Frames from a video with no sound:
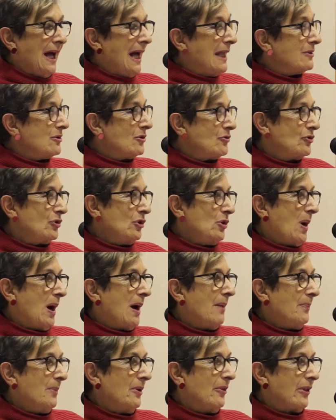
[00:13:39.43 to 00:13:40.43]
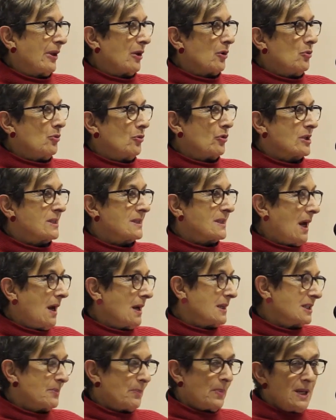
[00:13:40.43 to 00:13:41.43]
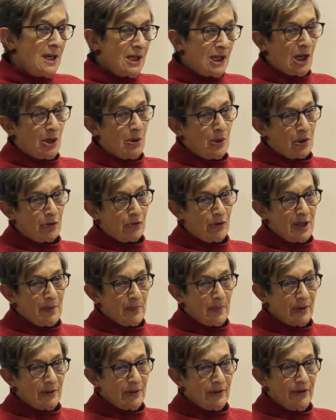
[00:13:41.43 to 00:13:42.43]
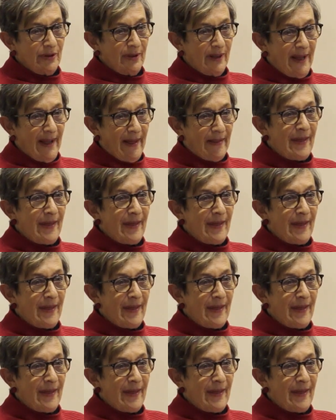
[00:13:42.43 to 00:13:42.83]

and drew up a thing called the Sykes-Picot Agreement.